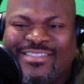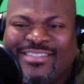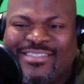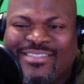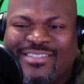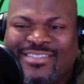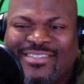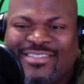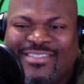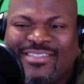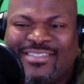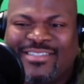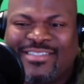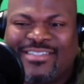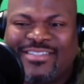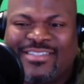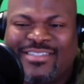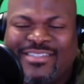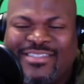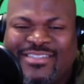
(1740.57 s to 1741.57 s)

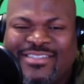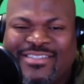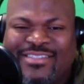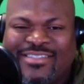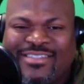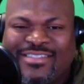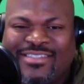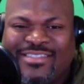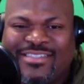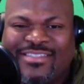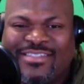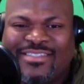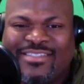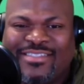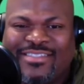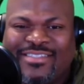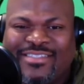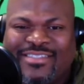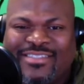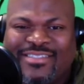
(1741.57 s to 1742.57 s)

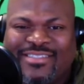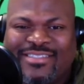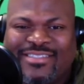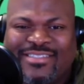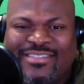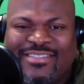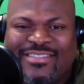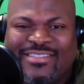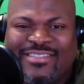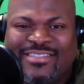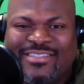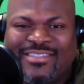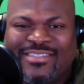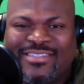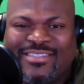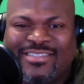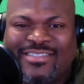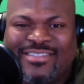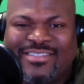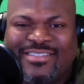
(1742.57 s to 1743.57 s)

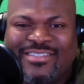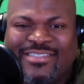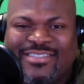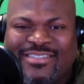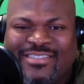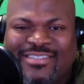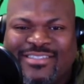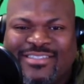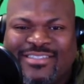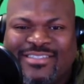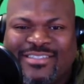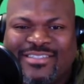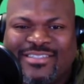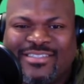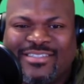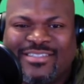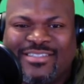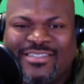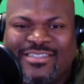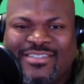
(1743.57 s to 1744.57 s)

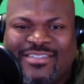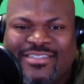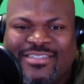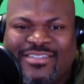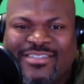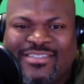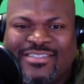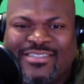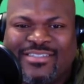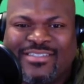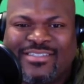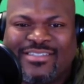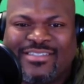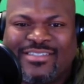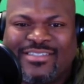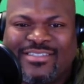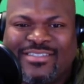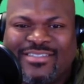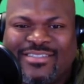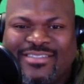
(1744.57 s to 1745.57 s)

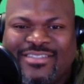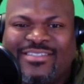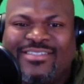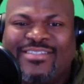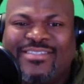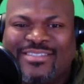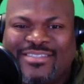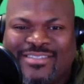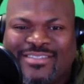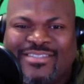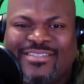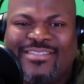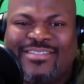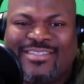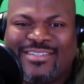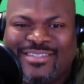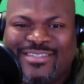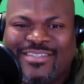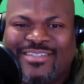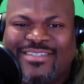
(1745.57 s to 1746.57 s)

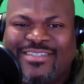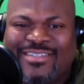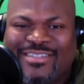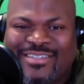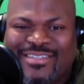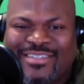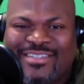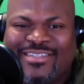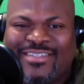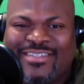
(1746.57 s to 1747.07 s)
[no speech]